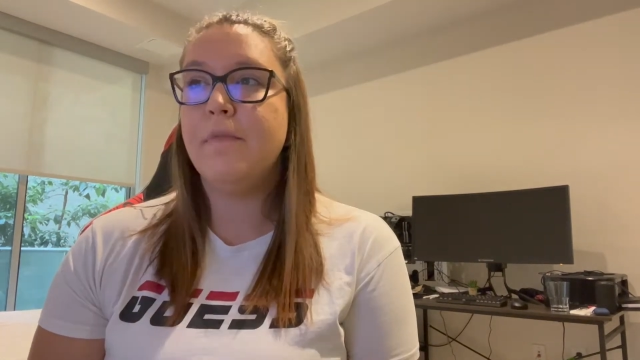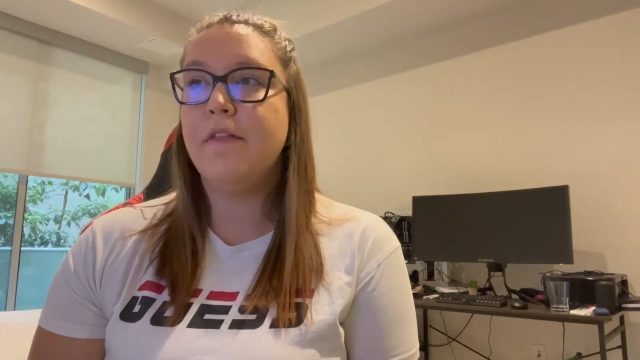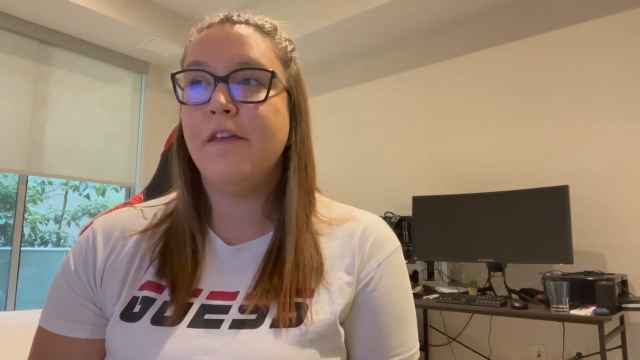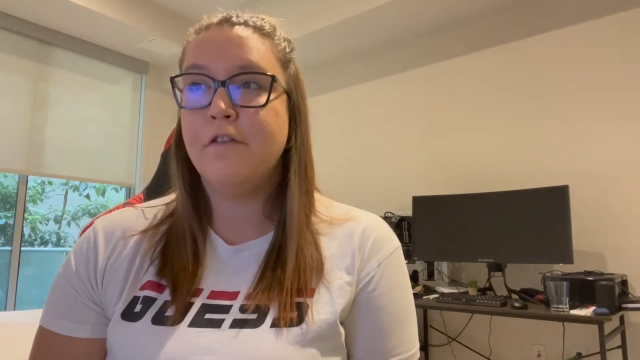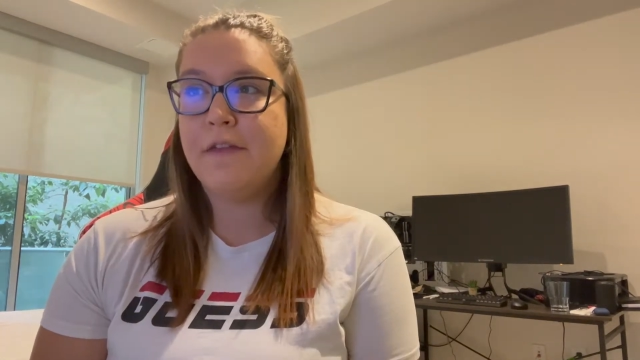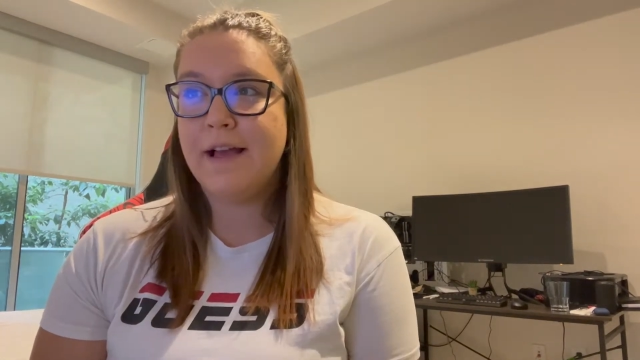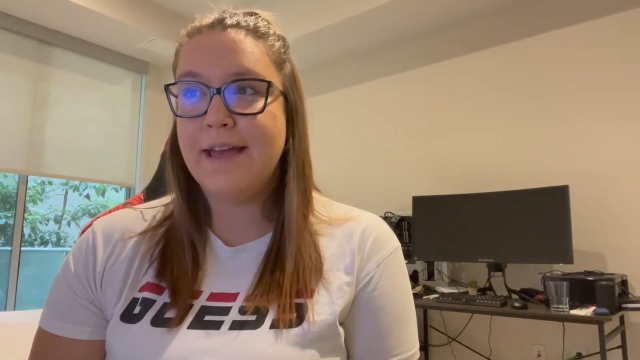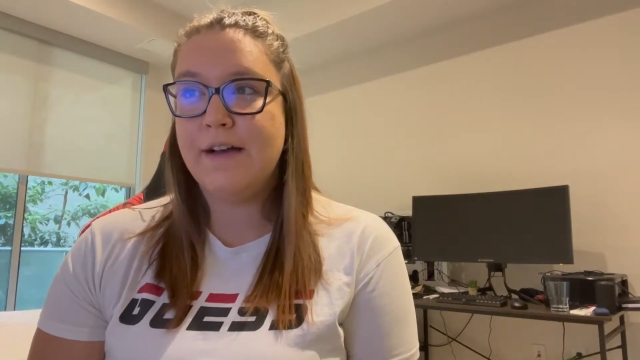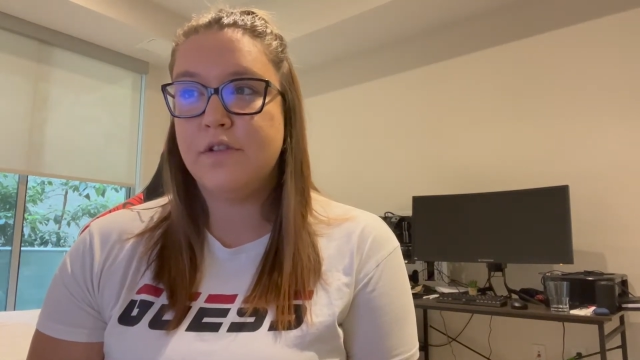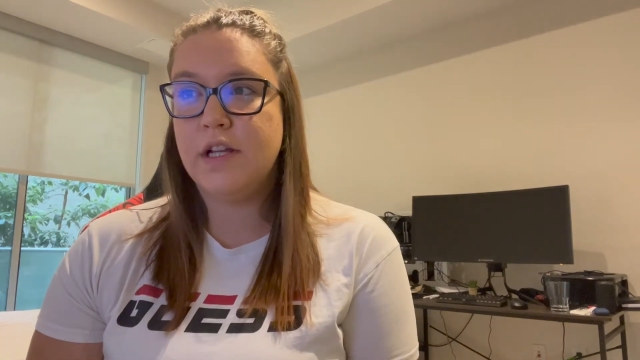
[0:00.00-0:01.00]
The other thing I
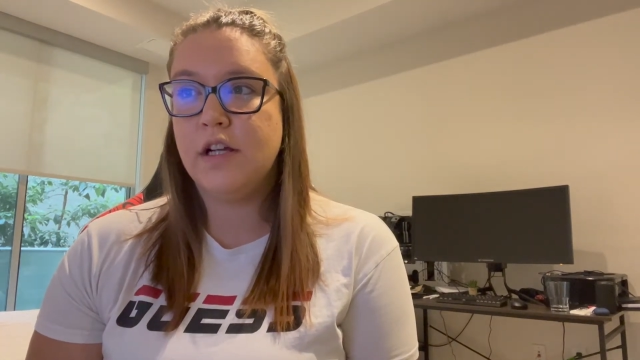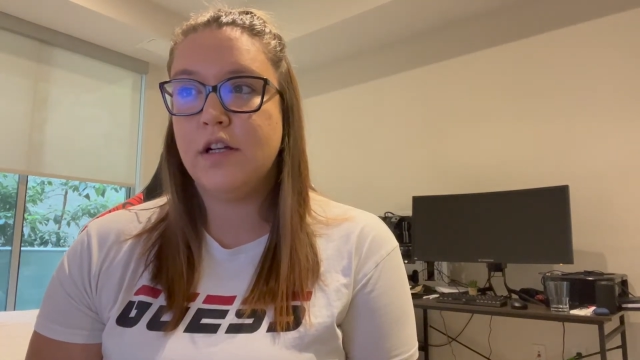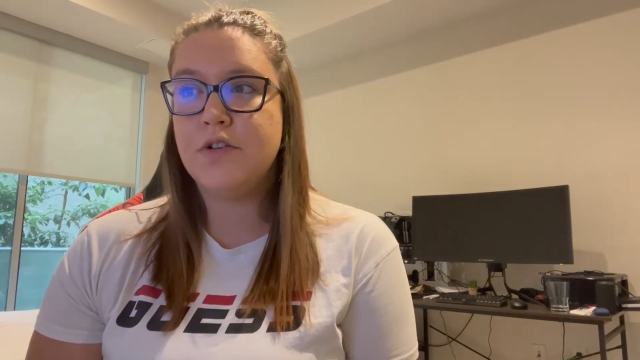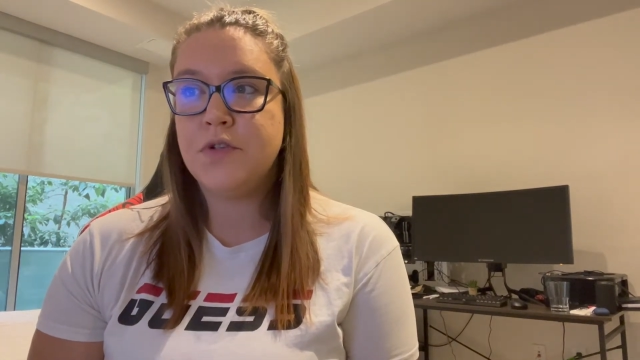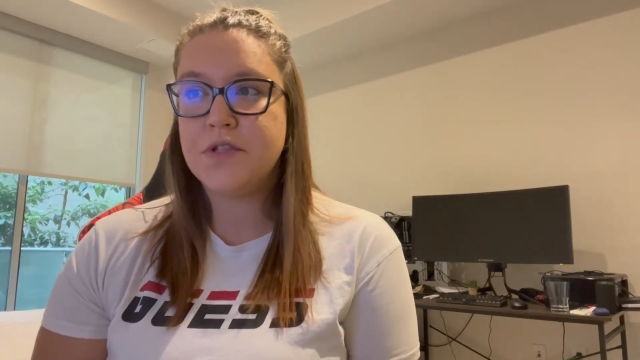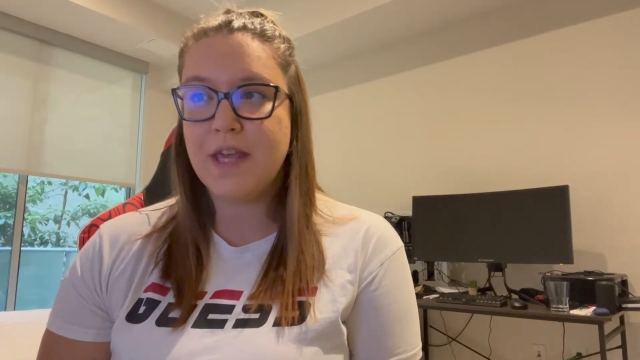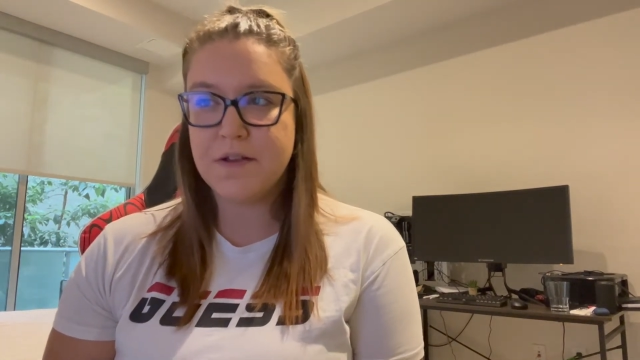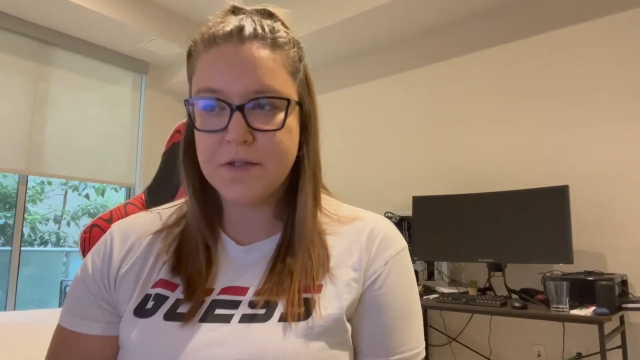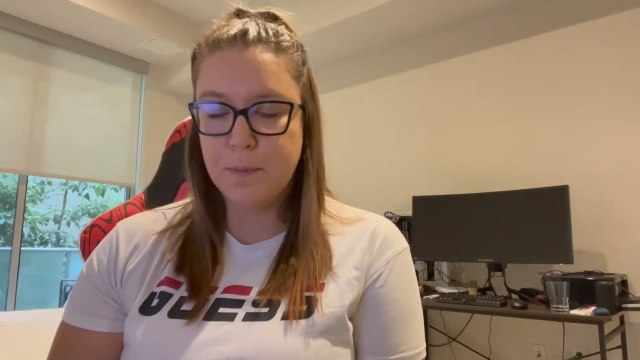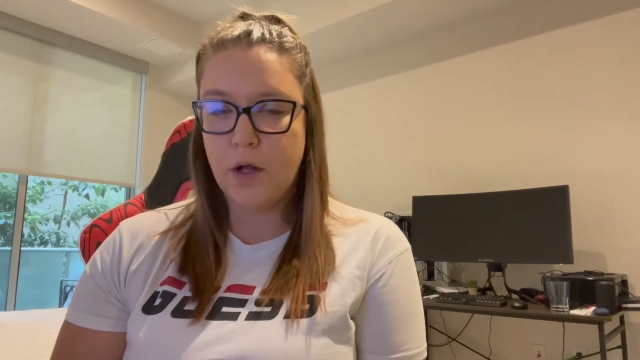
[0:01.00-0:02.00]
have on here is just like
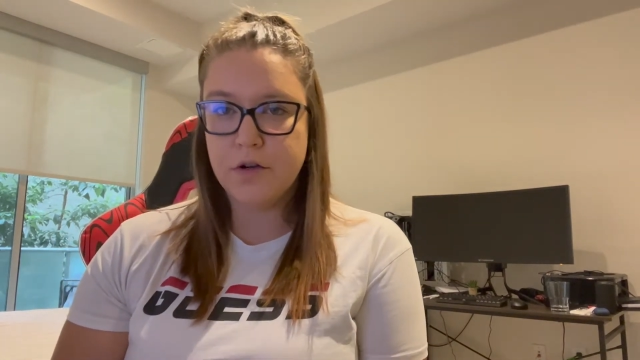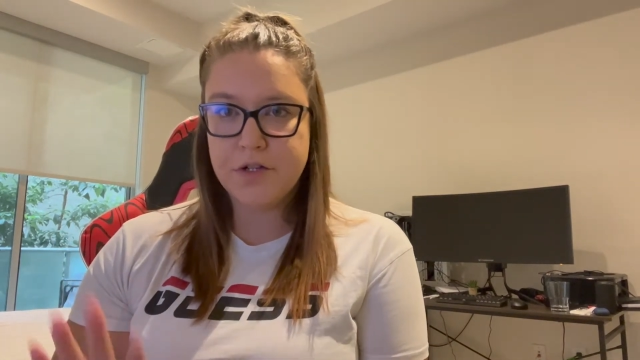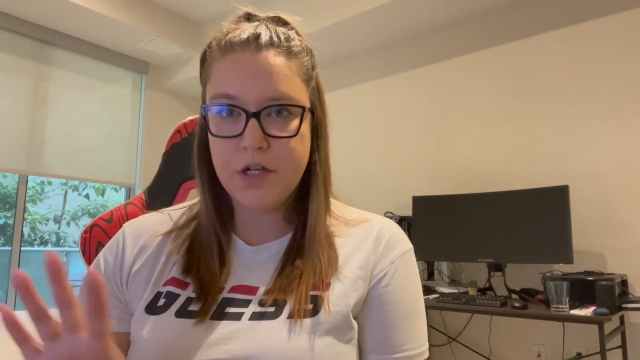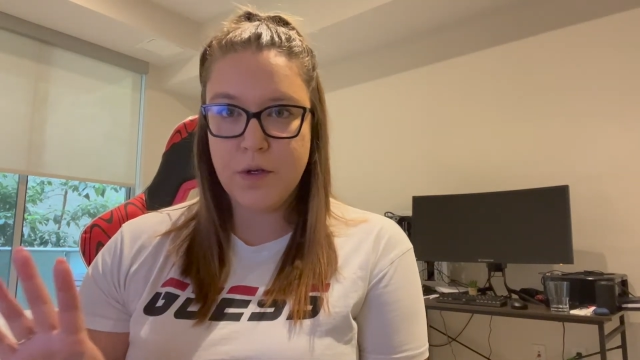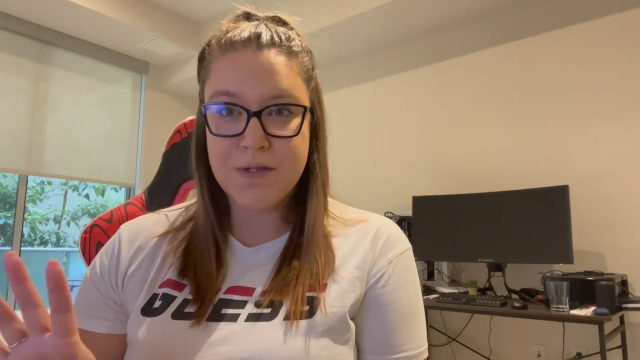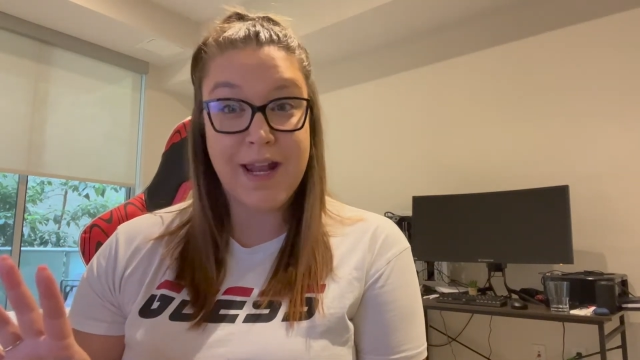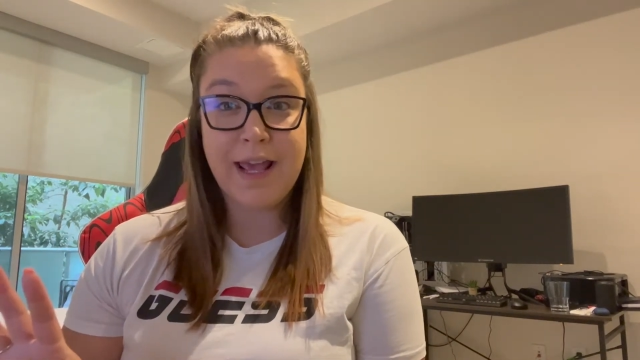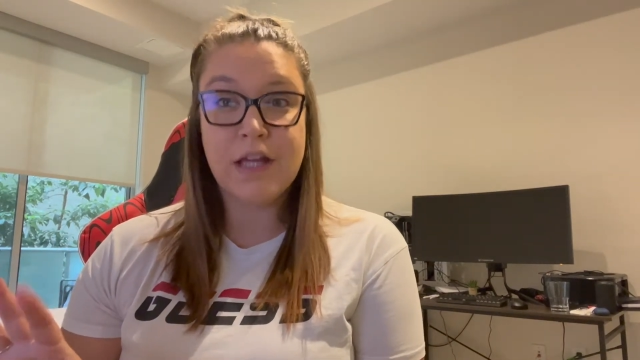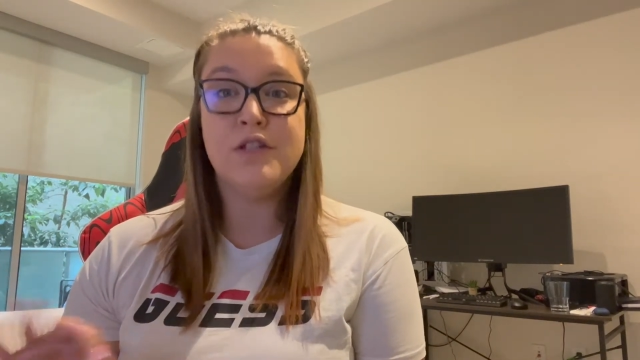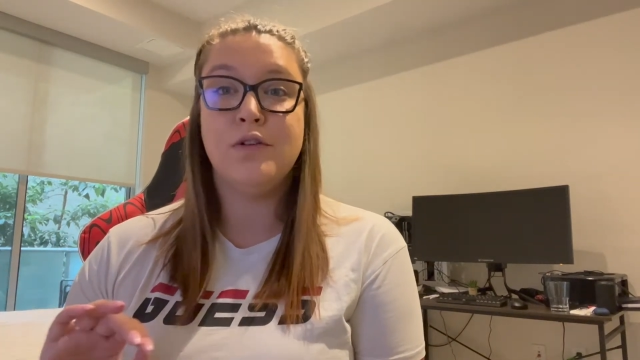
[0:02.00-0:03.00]
smaller to-dos that I
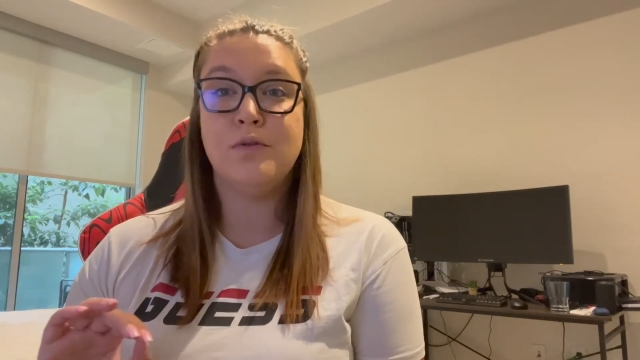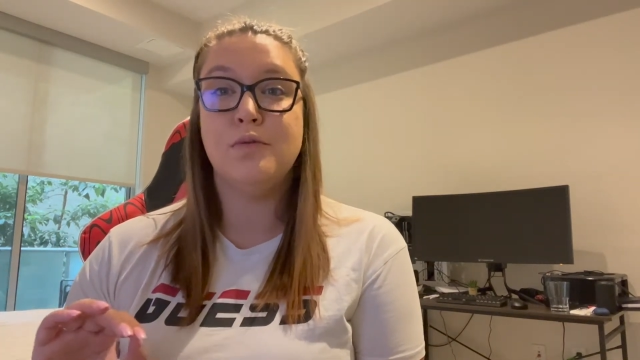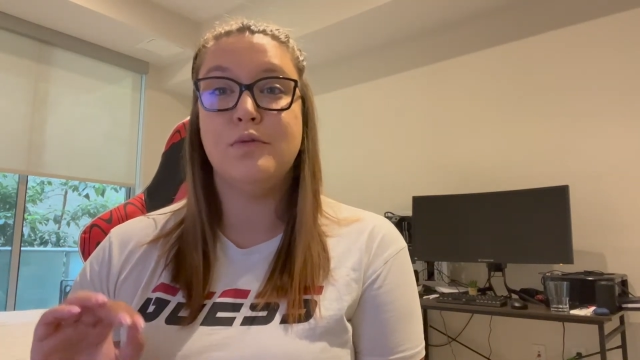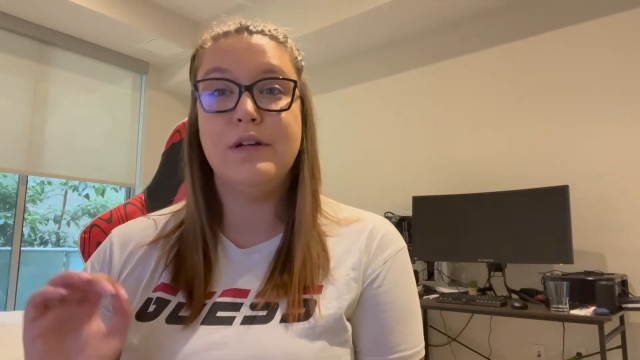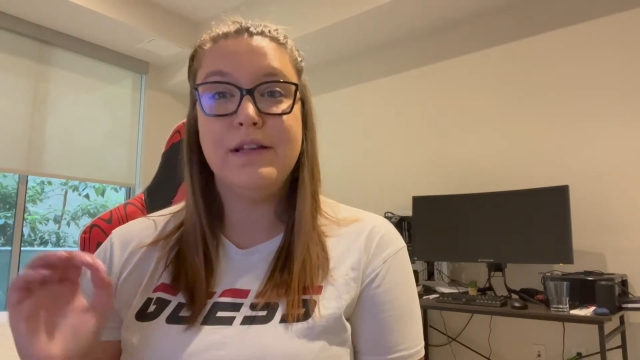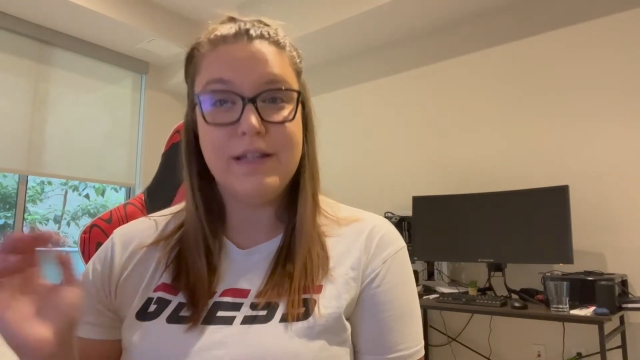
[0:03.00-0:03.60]
can do